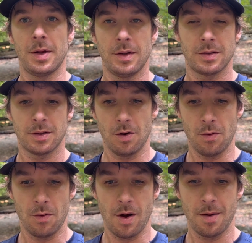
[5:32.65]

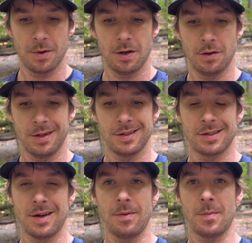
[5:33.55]
So I'm going to do these
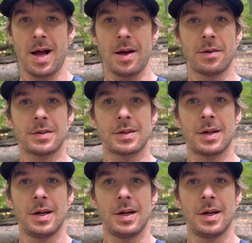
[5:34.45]
7 miles,